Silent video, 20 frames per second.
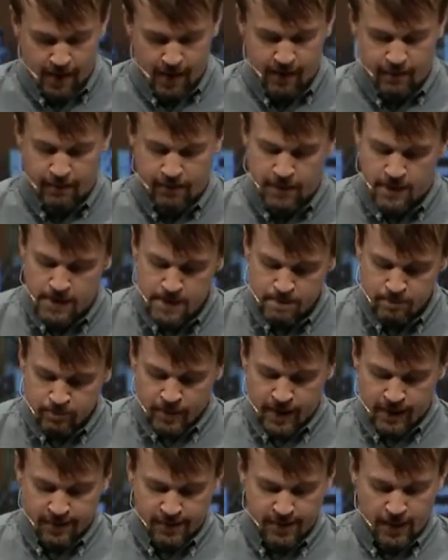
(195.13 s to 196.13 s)
of
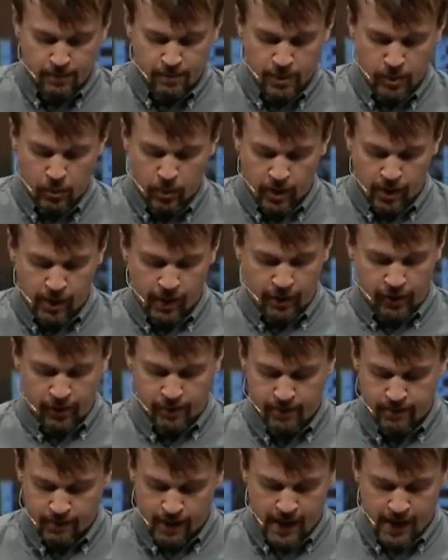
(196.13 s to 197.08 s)
accepting one another.